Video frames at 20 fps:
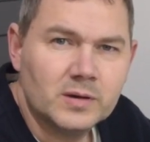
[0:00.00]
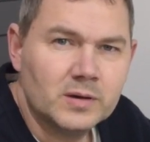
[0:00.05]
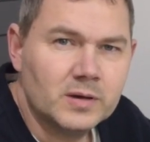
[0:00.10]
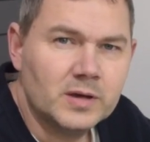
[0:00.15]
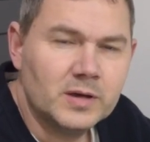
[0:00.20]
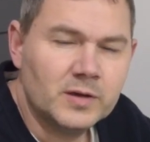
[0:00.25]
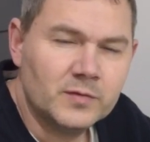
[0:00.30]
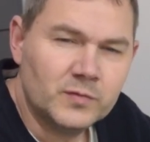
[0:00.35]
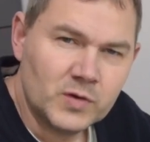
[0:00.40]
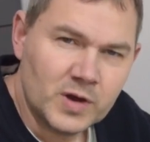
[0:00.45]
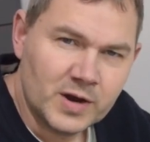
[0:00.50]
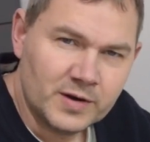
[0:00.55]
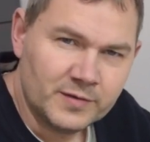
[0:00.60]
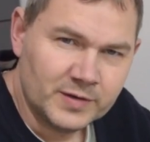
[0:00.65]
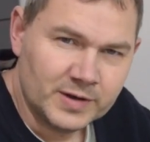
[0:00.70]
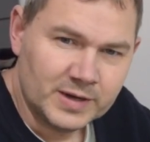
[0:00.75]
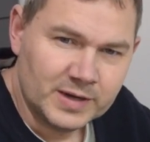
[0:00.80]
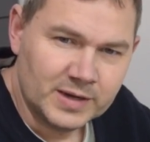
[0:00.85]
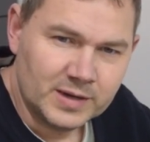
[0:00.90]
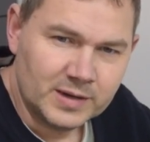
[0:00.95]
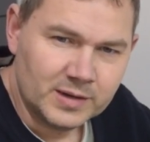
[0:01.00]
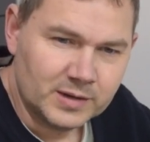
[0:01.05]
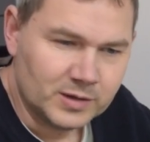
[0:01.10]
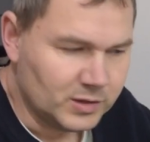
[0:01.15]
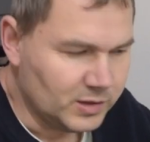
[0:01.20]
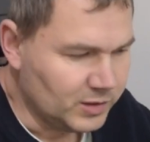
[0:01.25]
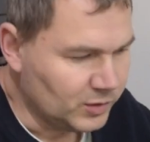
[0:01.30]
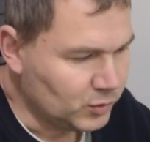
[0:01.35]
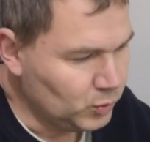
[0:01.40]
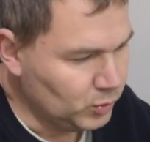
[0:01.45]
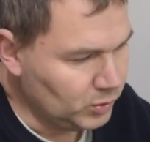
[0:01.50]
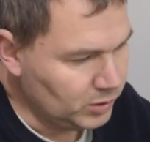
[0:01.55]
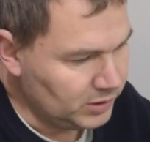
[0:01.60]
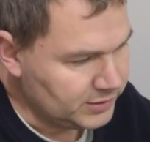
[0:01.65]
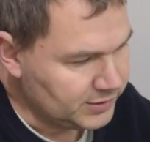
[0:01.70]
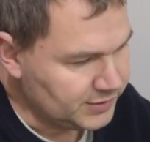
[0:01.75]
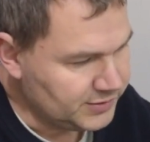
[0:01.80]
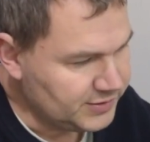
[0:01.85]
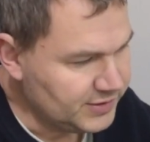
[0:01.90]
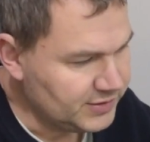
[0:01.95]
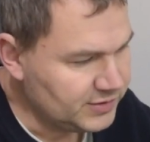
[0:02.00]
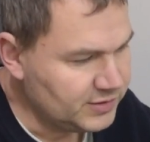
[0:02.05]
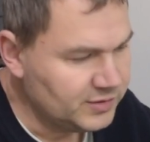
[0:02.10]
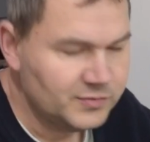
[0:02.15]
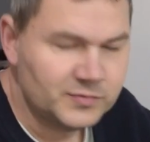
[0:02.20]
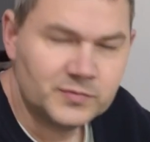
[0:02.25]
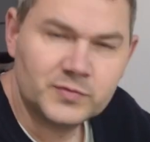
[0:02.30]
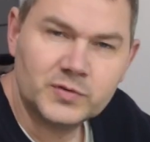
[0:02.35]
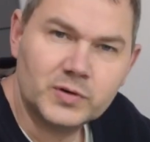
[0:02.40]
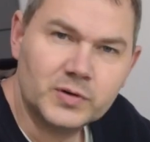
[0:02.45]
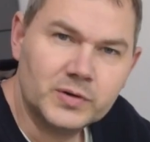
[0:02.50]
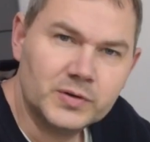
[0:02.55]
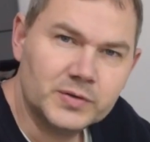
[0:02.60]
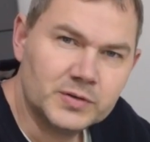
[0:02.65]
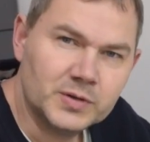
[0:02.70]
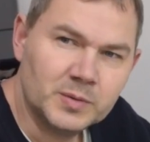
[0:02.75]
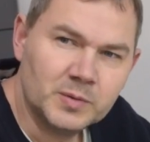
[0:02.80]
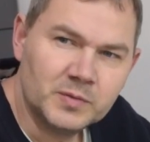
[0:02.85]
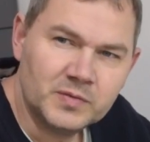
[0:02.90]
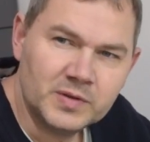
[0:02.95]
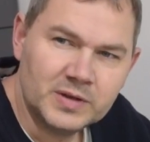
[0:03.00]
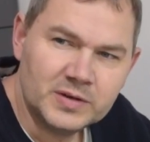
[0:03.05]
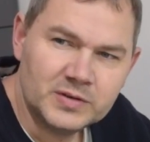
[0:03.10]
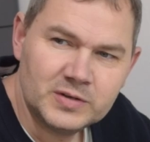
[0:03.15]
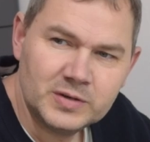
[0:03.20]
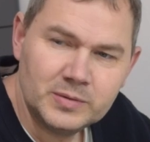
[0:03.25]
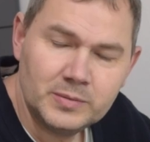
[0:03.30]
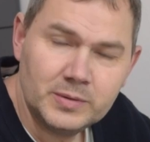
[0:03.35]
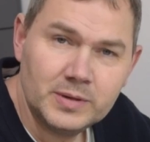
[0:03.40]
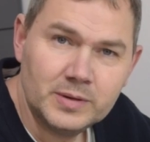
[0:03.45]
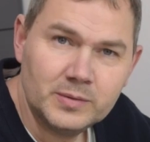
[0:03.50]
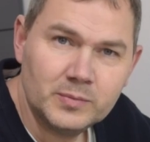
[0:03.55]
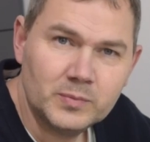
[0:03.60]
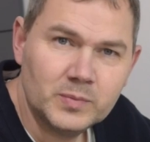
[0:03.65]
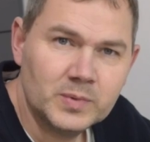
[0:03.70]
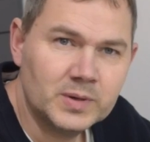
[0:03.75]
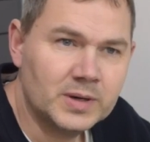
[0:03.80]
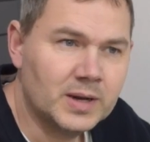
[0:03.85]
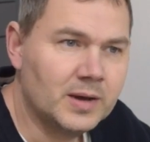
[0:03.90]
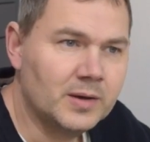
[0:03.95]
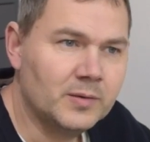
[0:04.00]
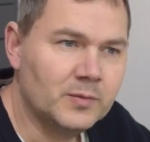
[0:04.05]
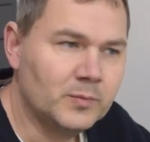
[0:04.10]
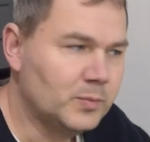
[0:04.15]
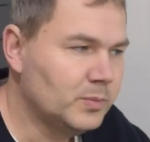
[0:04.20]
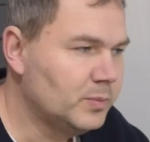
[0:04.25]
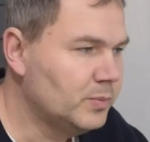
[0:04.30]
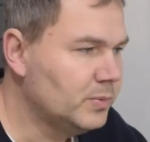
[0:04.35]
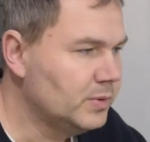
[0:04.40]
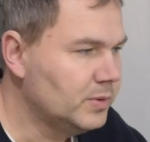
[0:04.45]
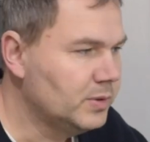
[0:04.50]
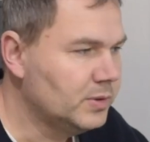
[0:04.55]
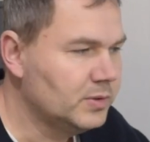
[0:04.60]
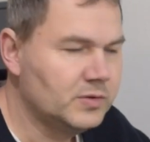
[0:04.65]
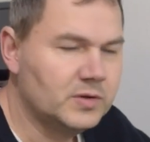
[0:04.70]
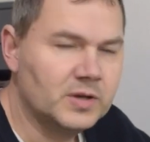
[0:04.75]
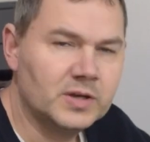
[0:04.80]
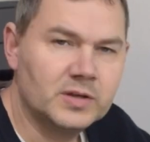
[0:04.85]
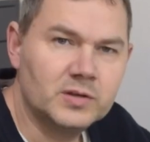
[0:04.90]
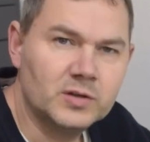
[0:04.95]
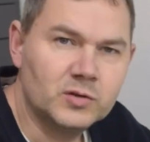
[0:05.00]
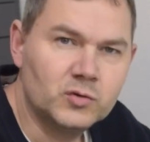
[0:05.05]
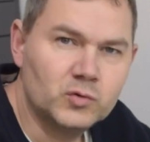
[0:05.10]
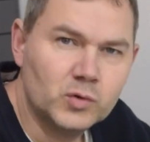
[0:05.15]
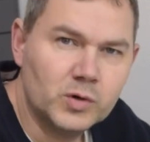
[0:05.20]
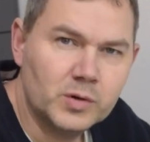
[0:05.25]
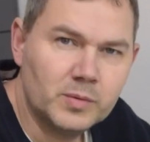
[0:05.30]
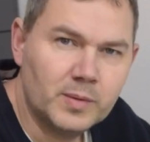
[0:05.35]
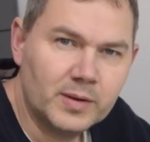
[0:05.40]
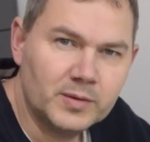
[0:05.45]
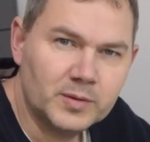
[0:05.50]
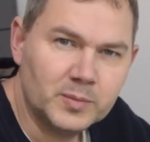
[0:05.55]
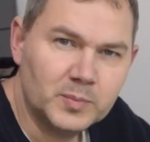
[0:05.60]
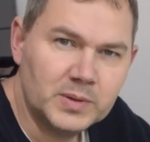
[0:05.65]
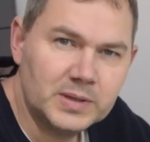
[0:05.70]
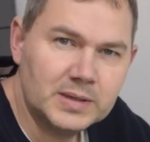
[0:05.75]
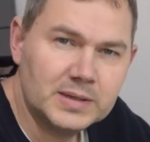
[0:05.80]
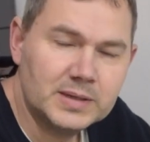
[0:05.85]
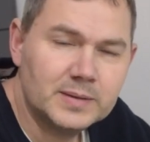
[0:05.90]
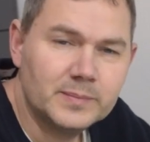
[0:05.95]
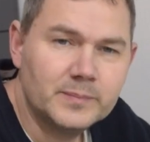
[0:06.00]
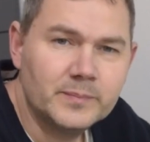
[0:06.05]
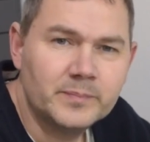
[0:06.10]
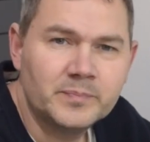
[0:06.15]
If you have a cool suggestion for some of the interior when I take the tour around the building,